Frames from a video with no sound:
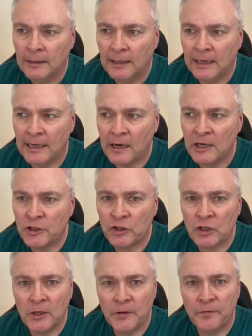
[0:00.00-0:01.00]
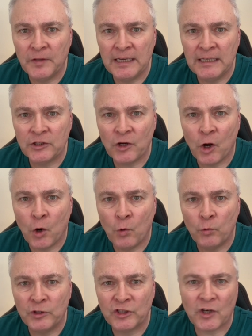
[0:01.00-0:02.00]
And I just love these
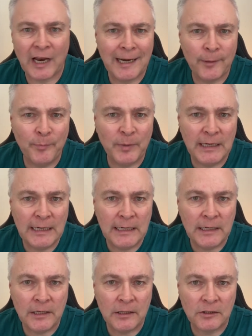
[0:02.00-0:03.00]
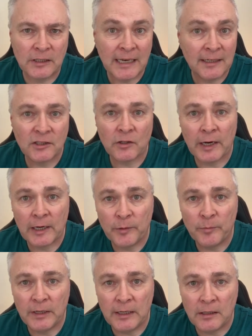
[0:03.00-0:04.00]
old cyclopedias and
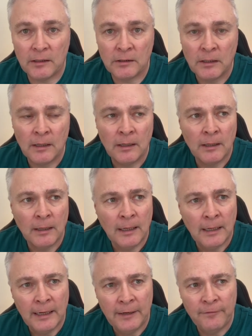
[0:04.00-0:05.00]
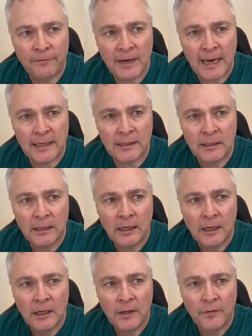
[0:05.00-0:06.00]
encyclopedias. In fact,
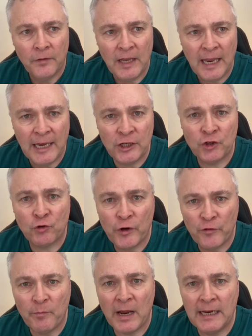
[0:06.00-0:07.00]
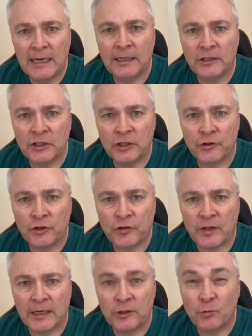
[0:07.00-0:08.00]
the history of making such
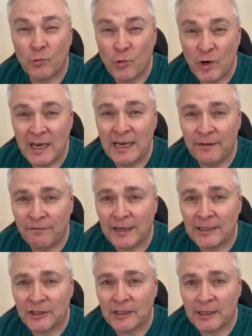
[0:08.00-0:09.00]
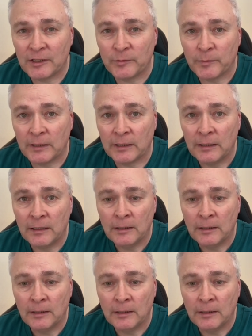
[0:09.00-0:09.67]
things really fascinates me.